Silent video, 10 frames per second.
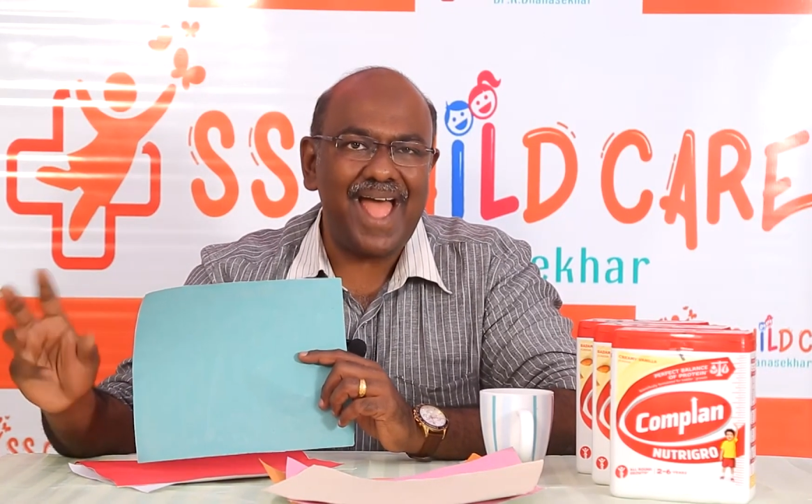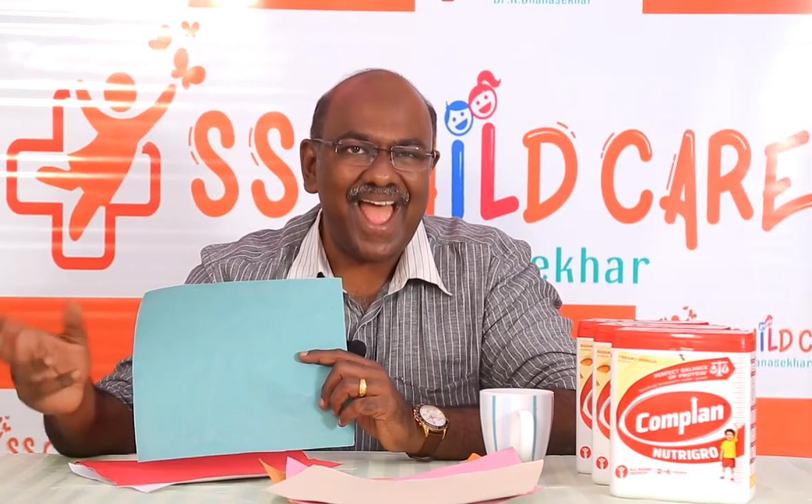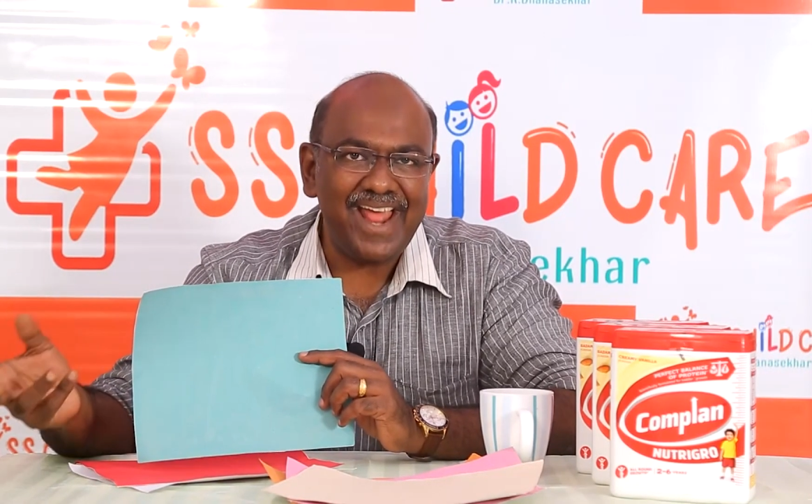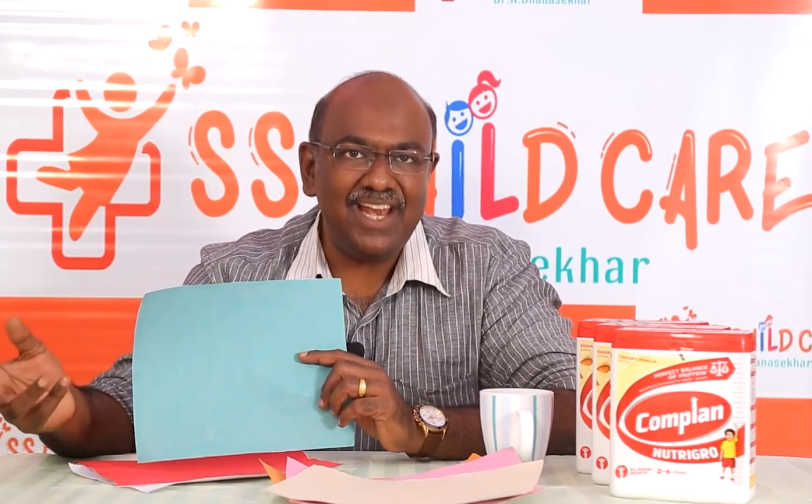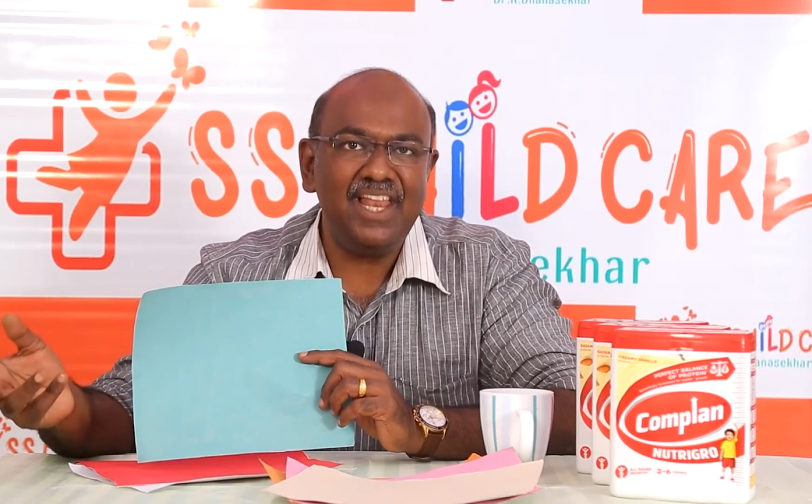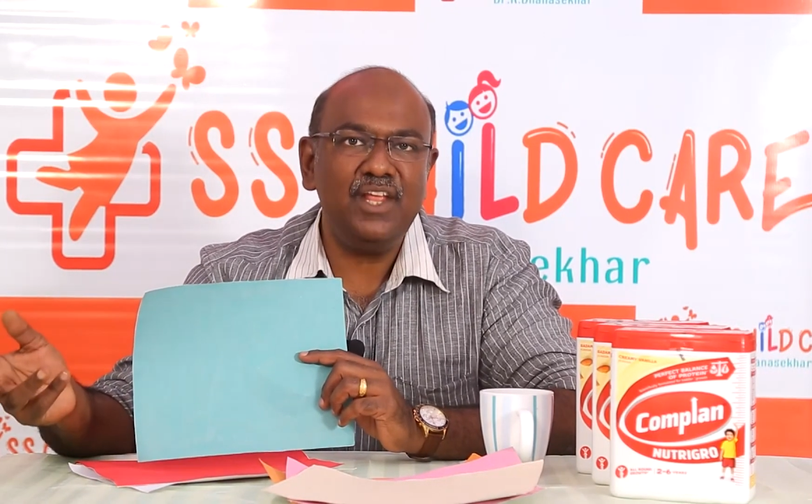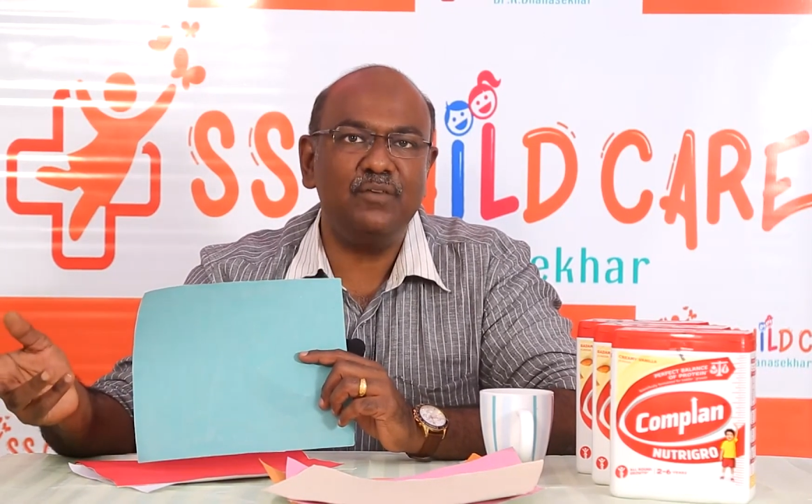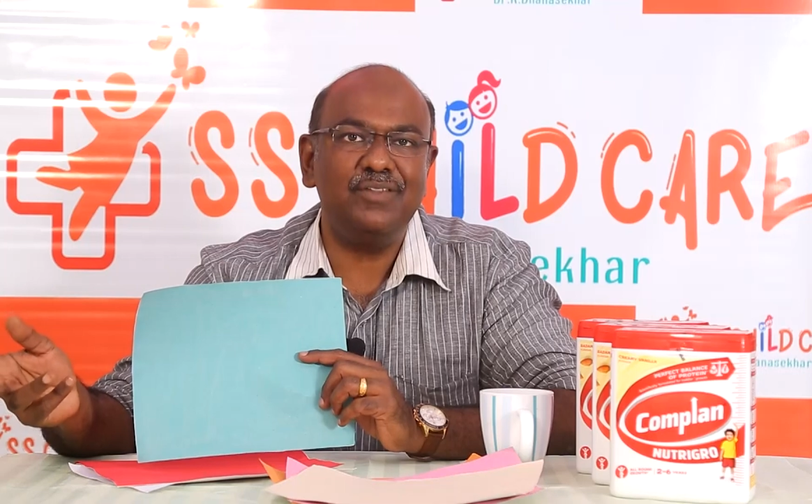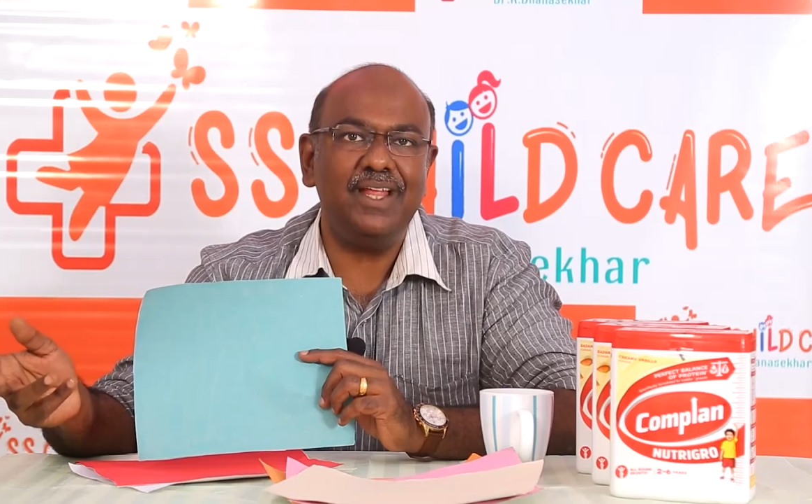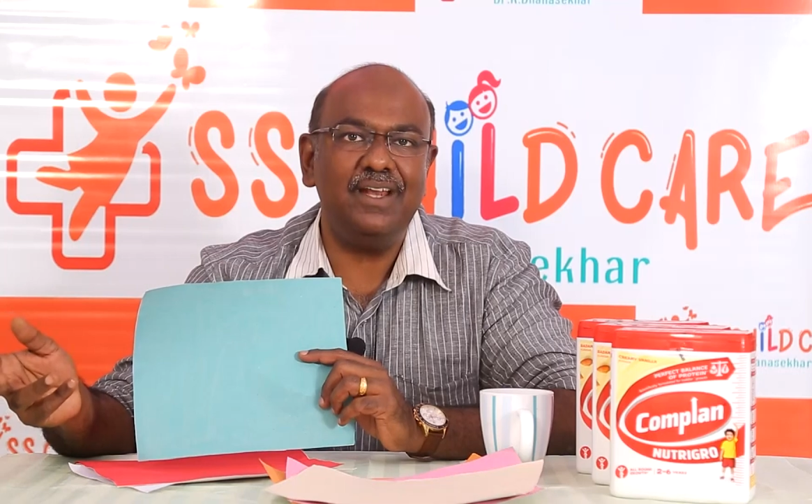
handling of the